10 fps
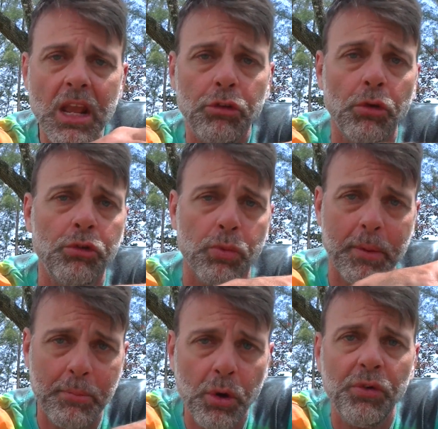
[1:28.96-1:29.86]
So it's
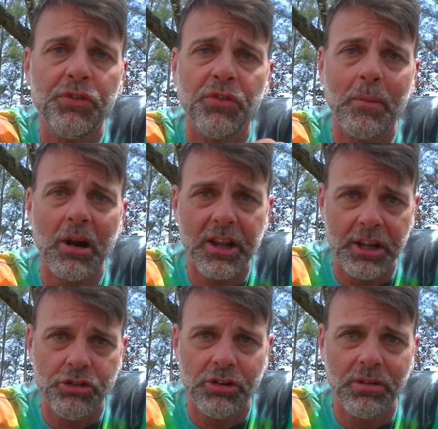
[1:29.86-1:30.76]
removed from our
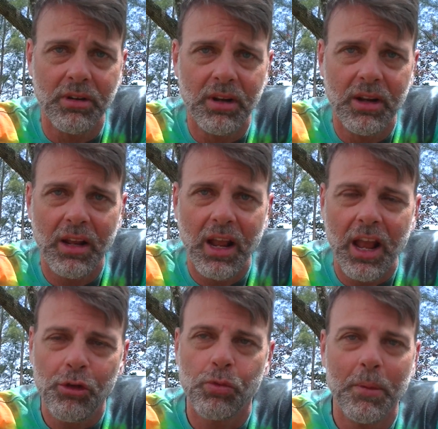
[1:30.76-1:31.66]
kitchen.
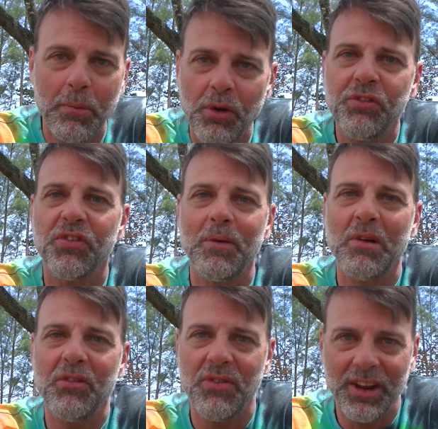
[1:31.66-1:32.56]
It's removed from
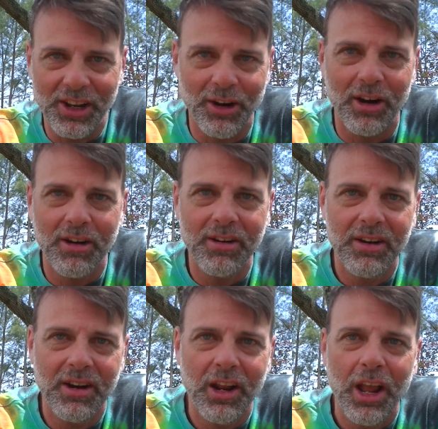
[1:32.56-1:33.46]
our front yard.
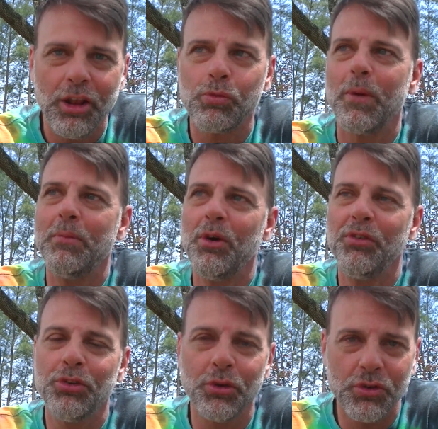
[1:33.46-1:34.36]
It's
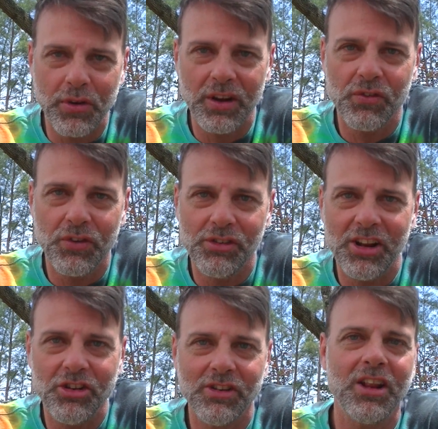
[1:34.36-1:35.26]
removed to a transfer
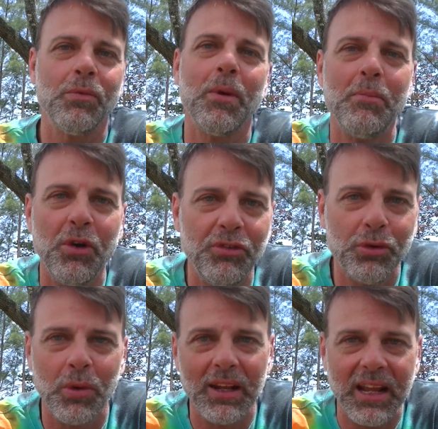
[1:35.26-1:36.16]
station, then removed
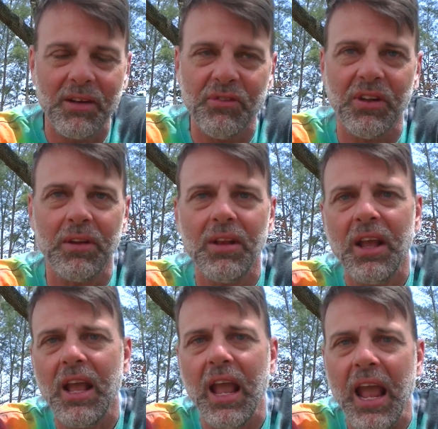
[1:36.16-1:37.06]
to a landfill.
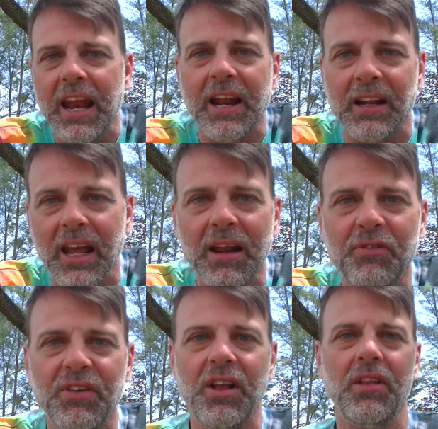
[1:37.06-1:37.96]
And in a
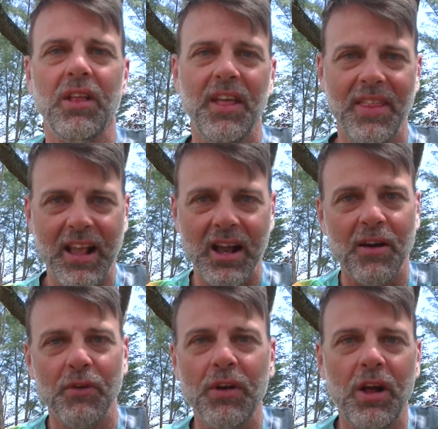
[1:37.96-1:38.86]
landfill, they
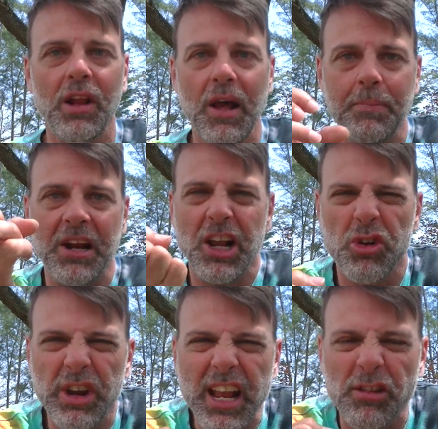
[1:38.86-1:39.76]
cover it all up and it
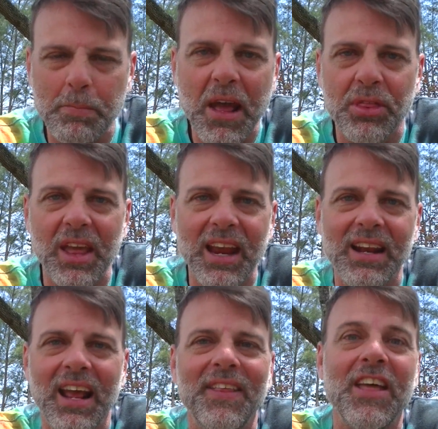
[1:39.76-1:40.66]
creates
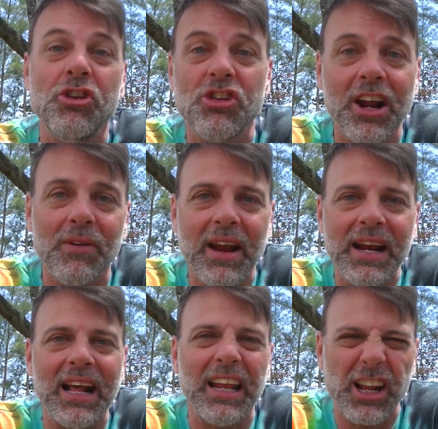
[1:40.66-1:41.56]
methane and they
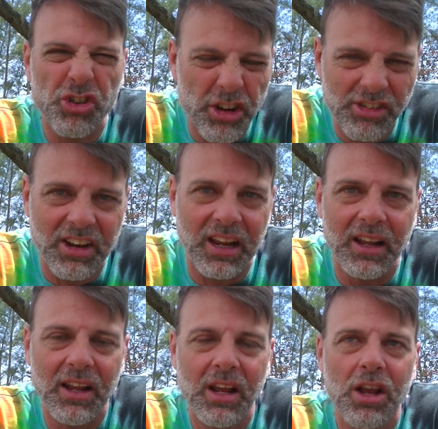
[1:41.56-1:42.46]
generate electricity.
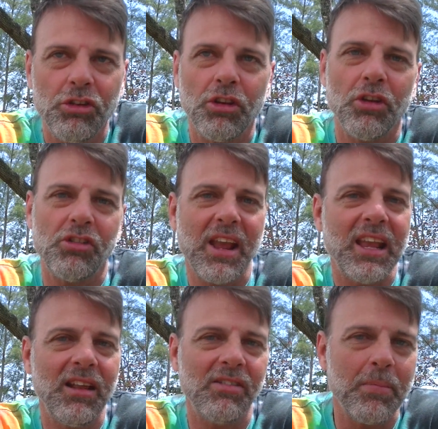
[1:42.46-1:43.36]
So they're
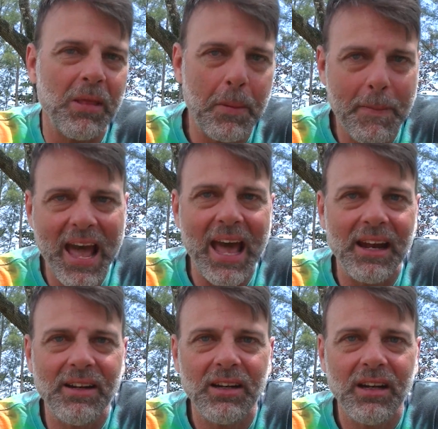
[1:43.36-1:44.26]
taking something
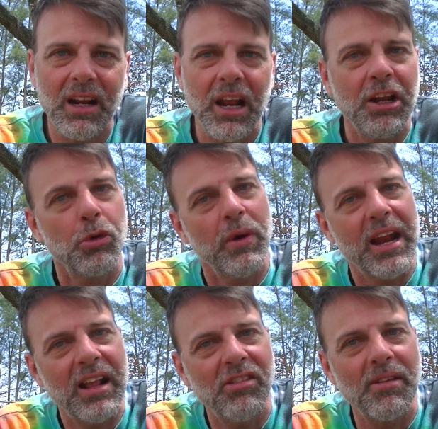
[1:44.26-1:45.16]
bad and
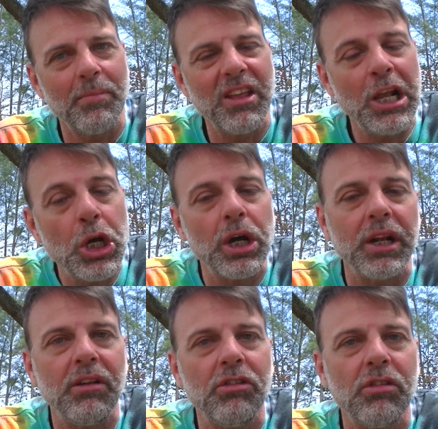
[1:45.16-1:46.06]
creating something
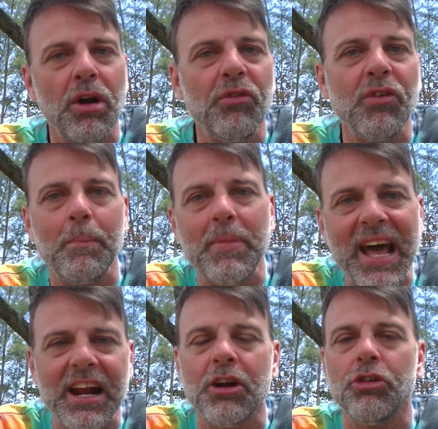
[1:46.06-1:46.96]
good. So from
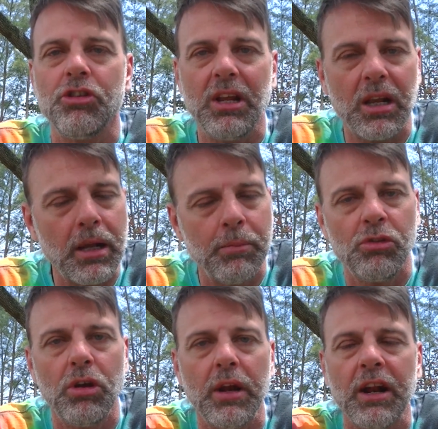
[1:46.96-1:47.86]
bad energy, it
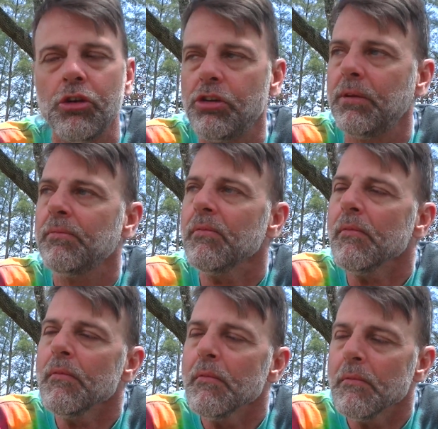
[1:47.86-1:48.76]
comes good energy.
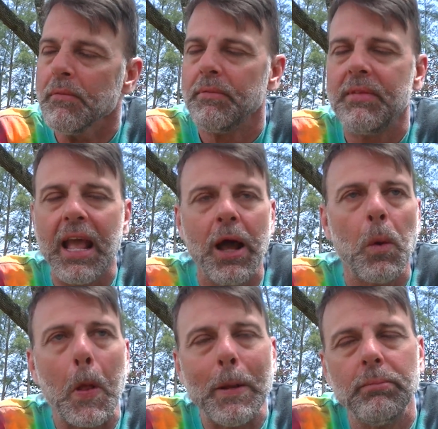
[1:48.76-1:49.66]

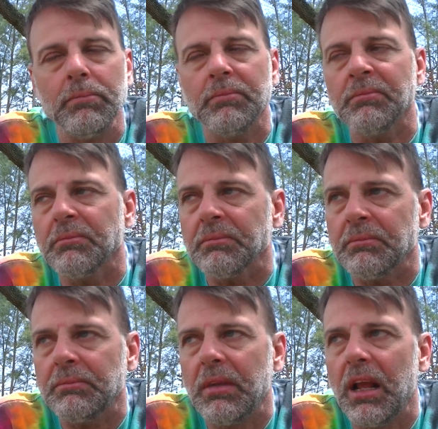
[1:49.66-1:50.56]
Now,
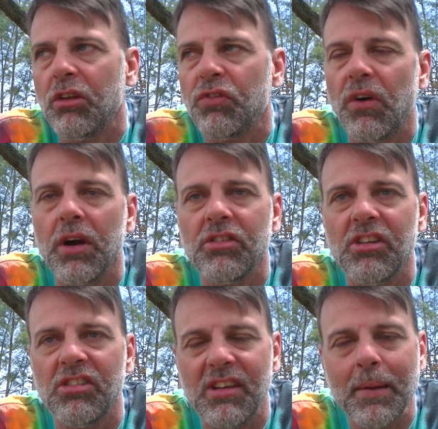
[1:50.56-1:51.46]
as far as
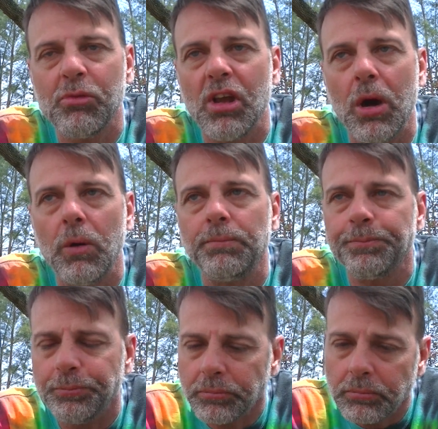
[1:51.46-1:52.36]
the steps go,
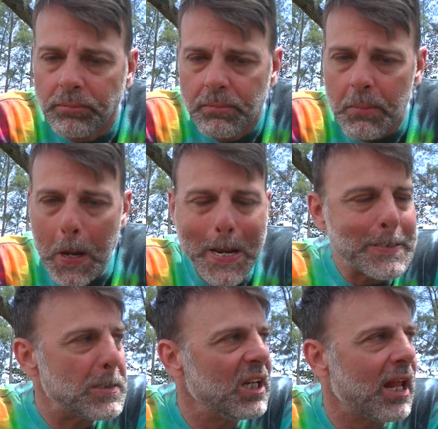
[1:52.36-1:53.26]

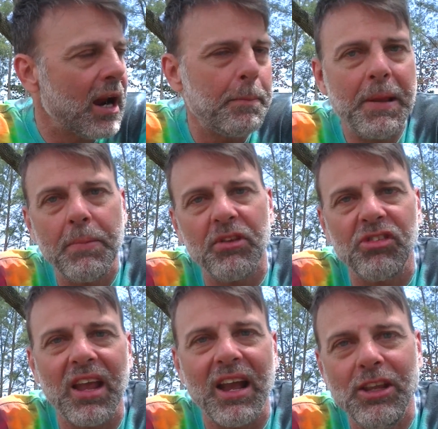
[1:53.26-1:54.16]
a lot of people
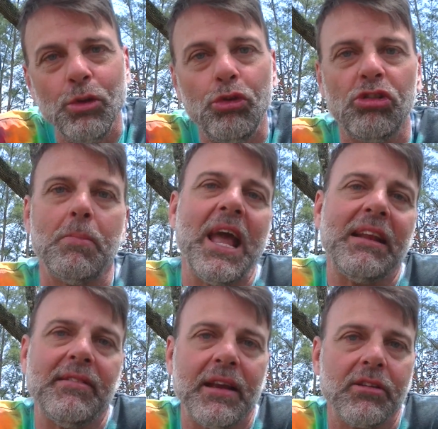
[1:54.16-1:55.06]
say I use
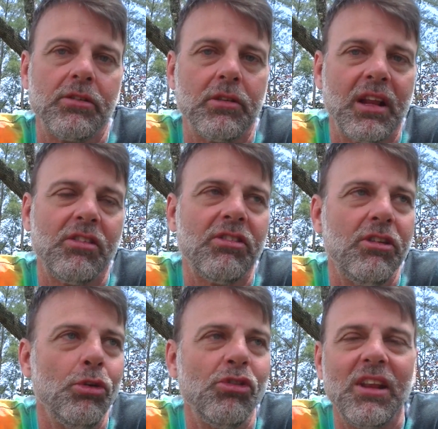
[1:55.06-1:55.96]
semantics. That's
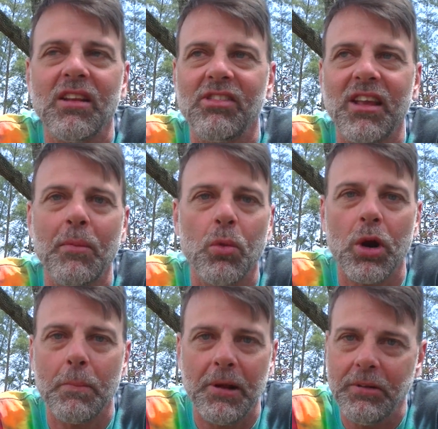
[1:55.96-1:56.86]
using the same
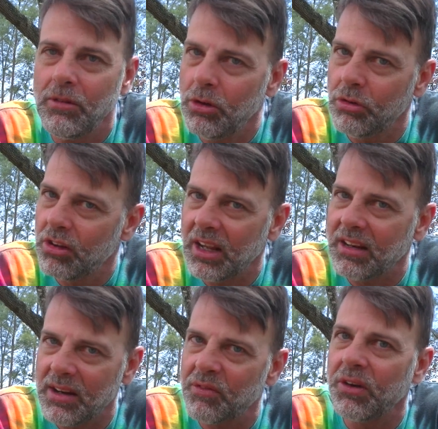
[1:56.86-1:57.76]
word but using
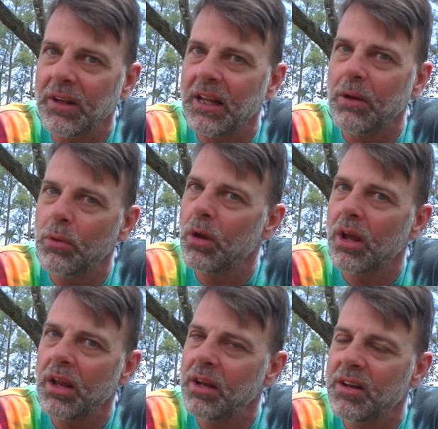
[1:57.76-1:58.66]
it differently
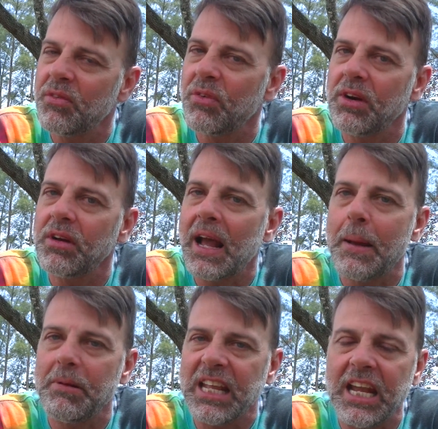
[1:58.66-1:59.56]
in different
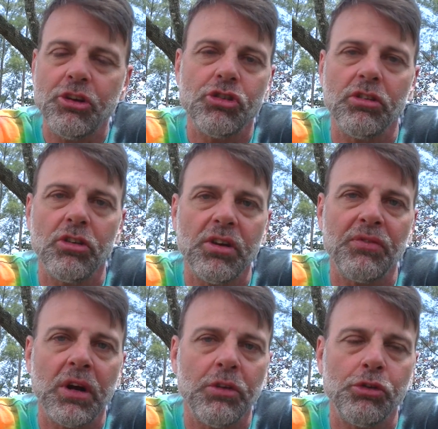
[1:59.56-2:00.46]
applications or
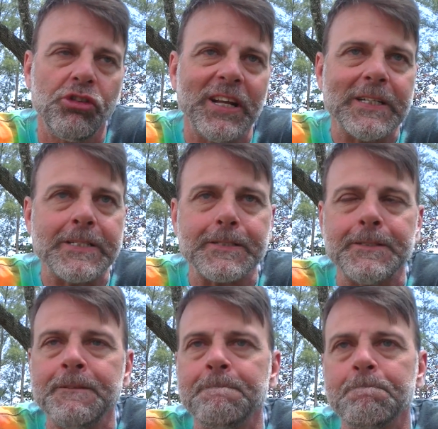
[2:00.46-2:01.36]
different understandings.
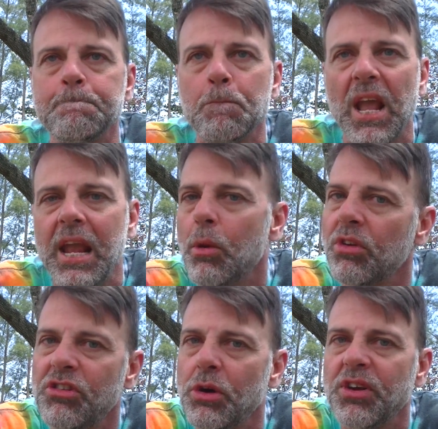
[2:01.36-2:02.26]
Here
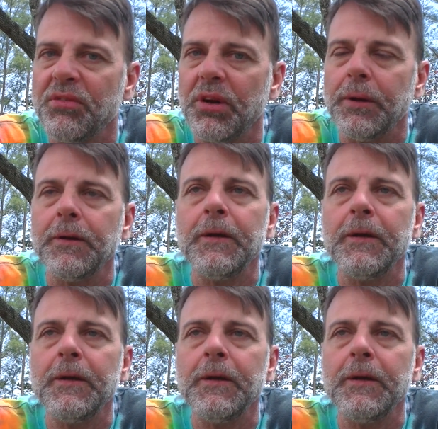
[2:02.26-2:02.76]
is no different.